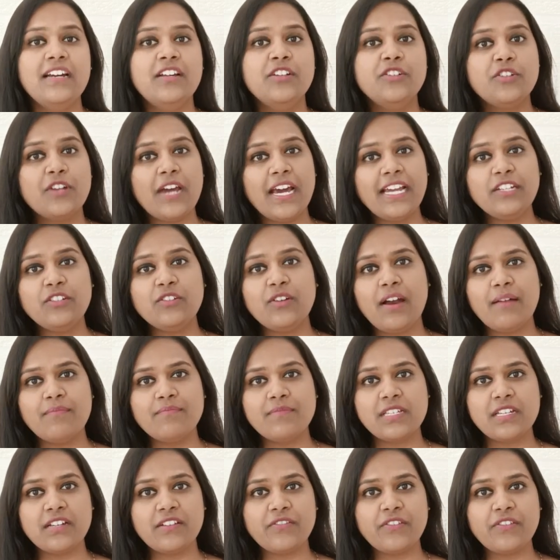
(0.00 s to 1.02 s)
Try to
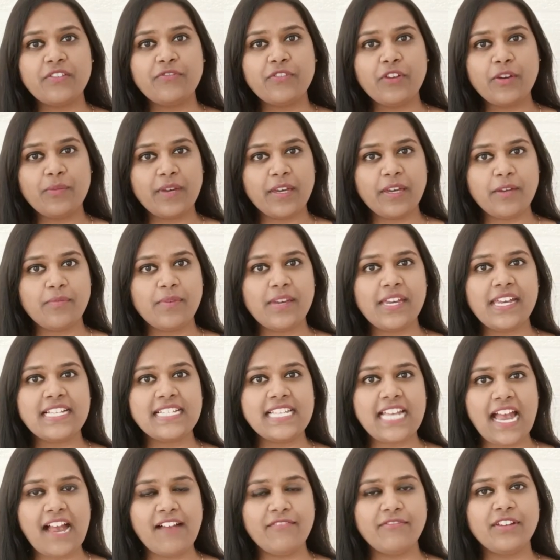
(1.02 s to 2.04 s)
observe if your baby is
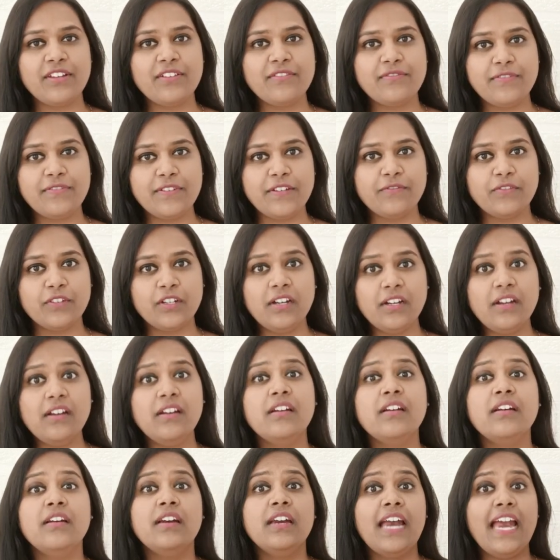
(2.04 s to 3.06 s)
having fever
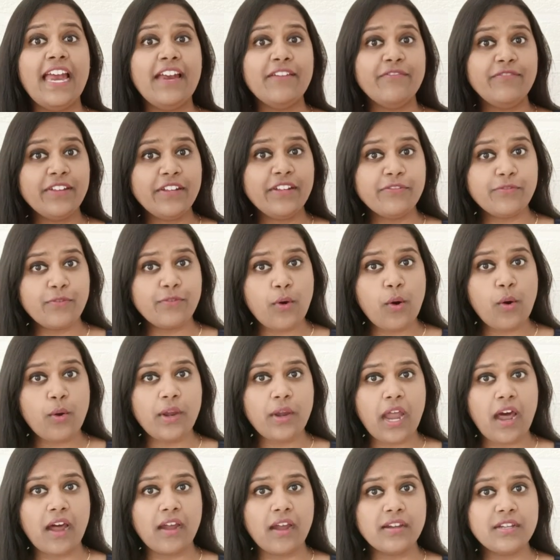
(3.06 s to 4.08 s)
every 4
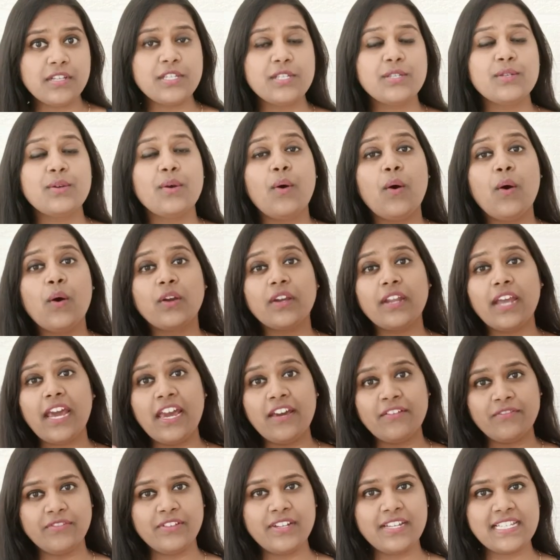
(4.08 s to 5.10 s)
hours or
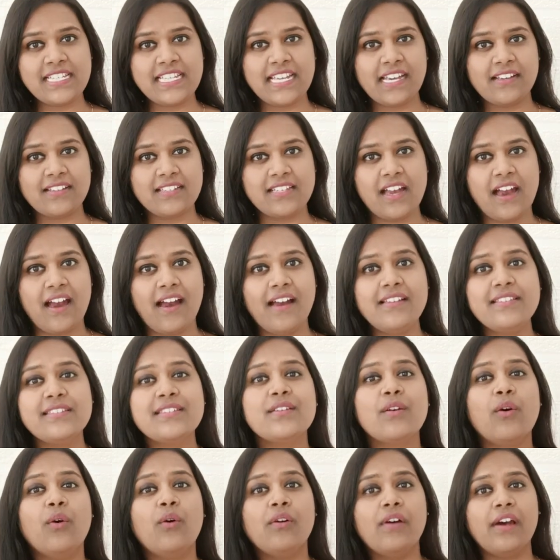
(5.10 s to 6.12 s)
every 6 hours
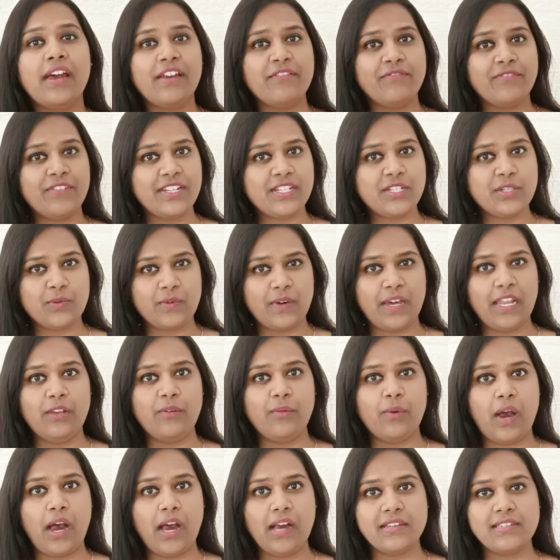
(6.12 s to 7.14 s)
or every 12
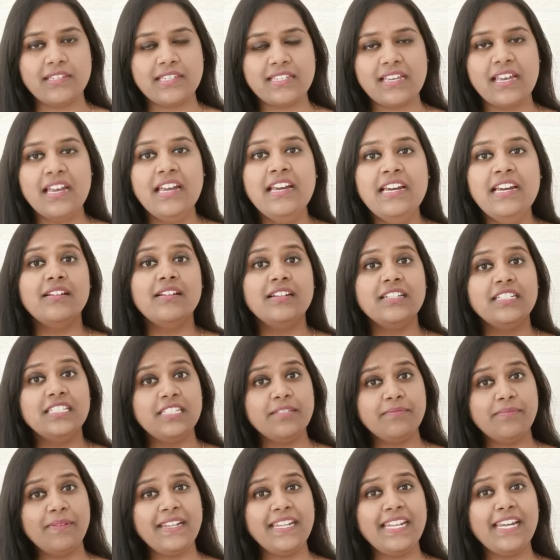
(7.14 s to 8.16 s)
hours.
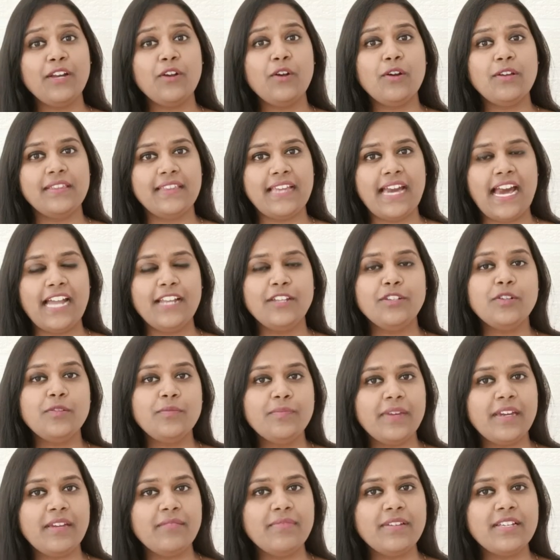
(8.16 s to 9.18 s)
Depending on that, your
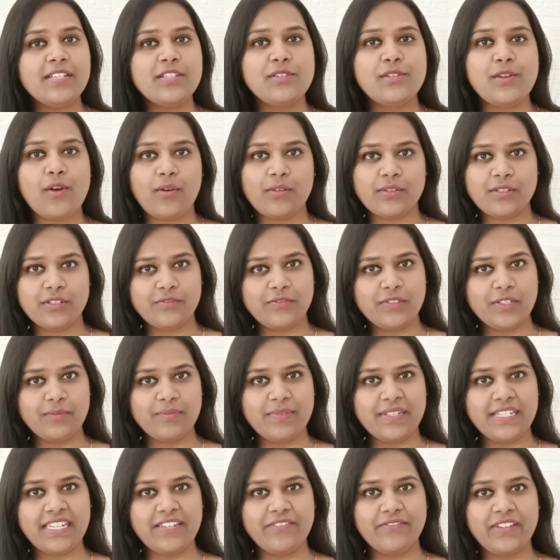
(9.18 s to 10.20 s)
baby's doctor will
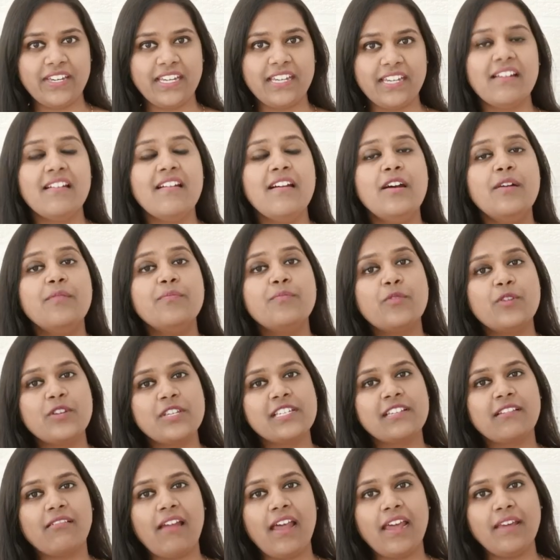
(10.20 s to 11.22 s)
be giving
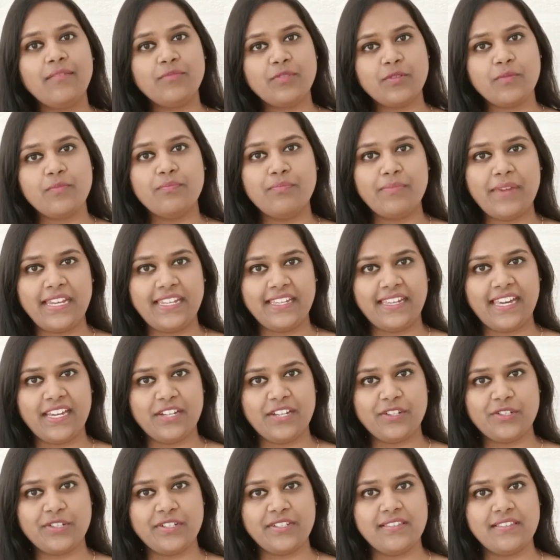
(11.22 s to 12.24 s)
prescribed
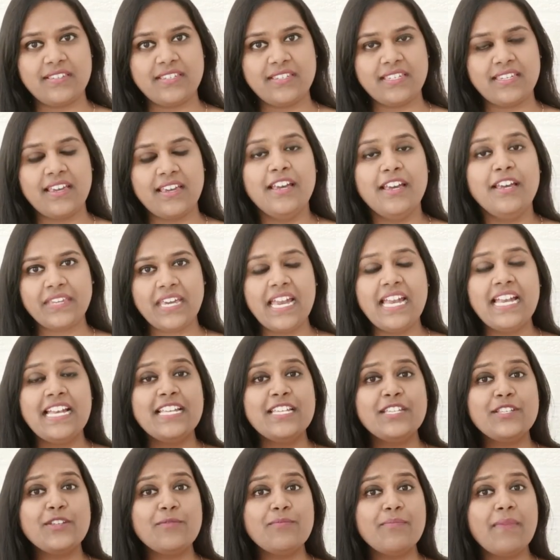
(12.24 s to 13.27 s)
medications.
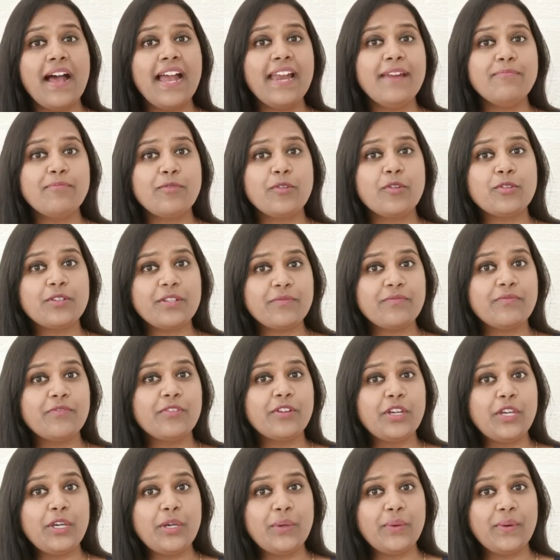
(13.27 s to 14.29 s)
So my pro tip for
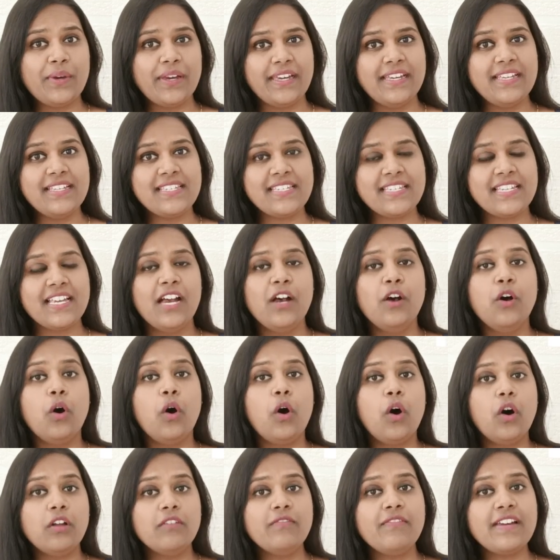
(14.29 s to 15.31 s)
you is
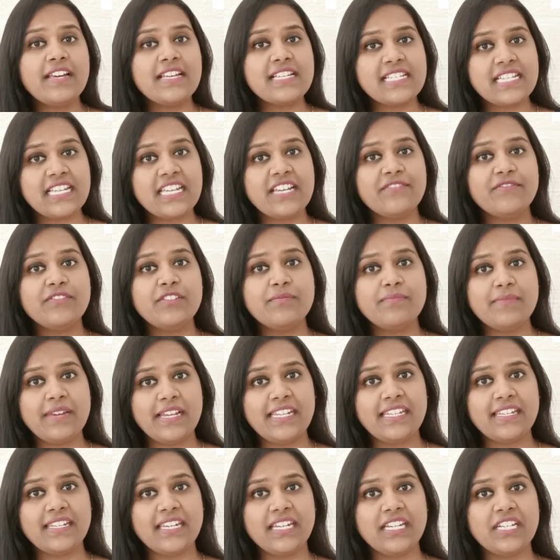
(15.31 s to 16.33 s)
always give the
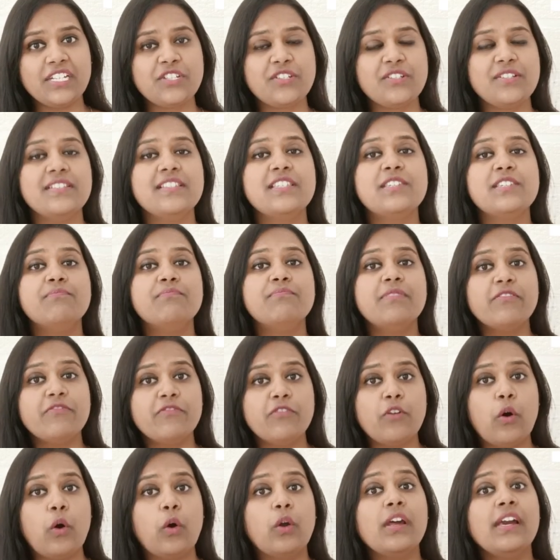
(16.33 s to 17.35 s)
medications
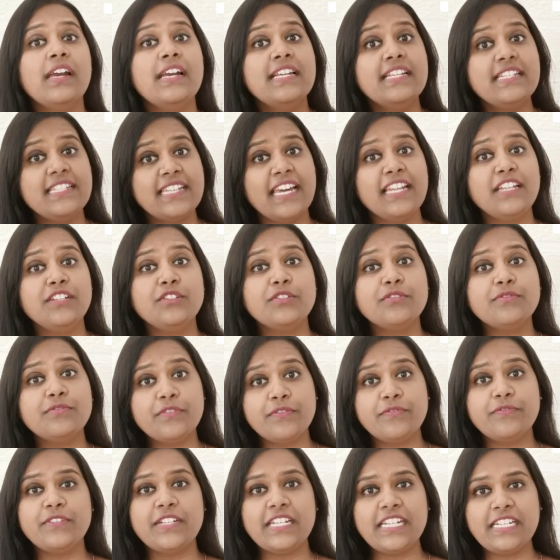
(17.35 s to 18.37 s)
before 10 to
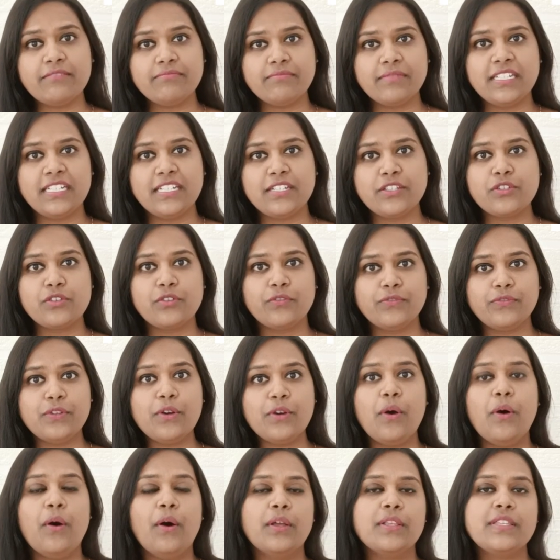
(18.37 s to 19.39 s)
15 minutes of the
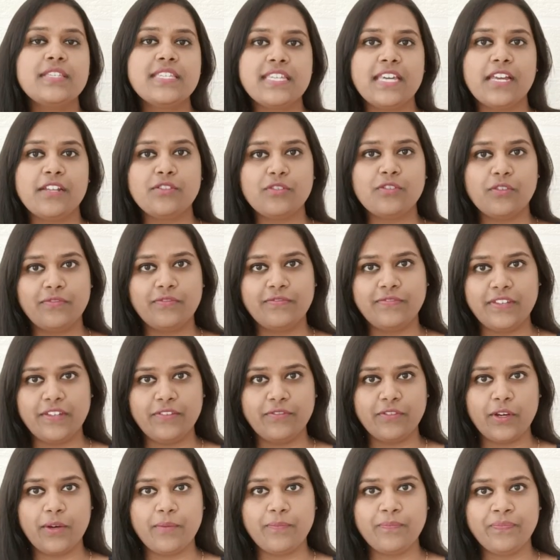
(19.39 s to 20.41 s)
onset of
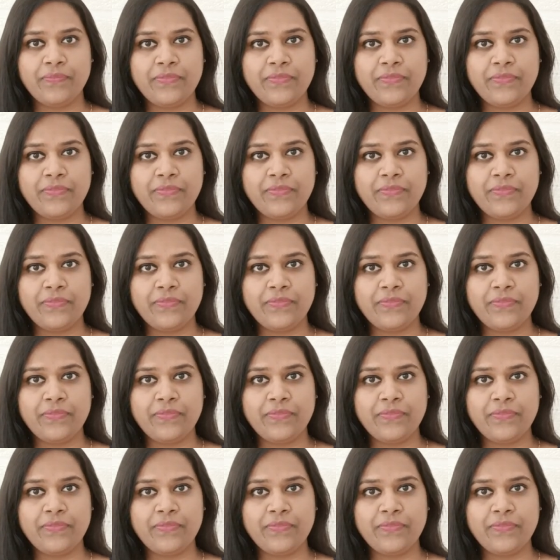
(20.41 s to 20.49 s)
fever.